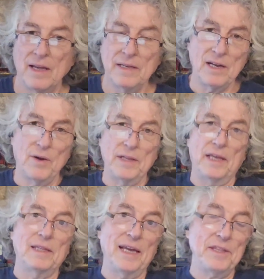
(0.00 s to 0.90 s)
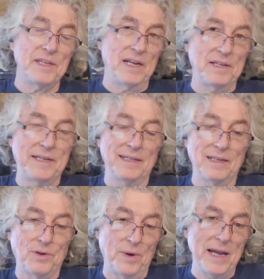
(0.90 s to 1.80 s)
And then Lathan and
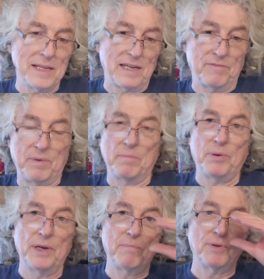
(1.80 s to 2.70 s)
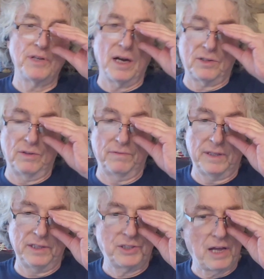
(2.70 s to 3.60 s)
Dylan Grant have been pretty productive,
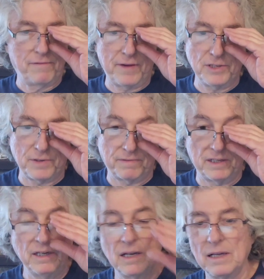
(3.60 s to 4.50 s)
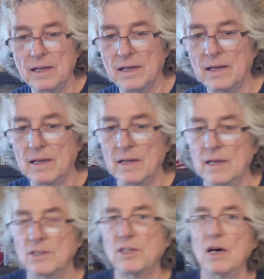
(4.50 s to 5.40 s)
at least offensively.
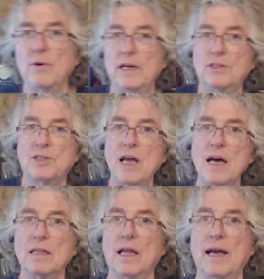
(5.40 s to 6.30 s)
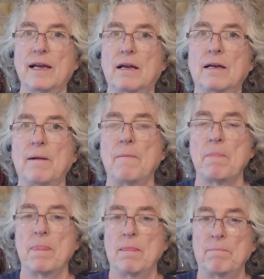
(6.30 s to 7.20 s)
So it's not like
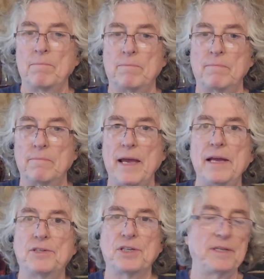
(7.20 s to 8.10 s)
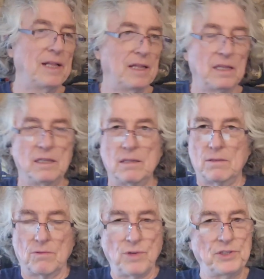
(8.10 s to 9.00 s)
Ace and Dylan,
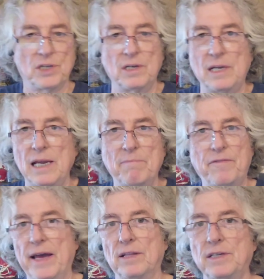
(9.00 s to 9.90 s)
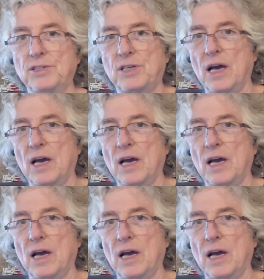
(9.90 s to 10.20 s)
the rest of the team failed these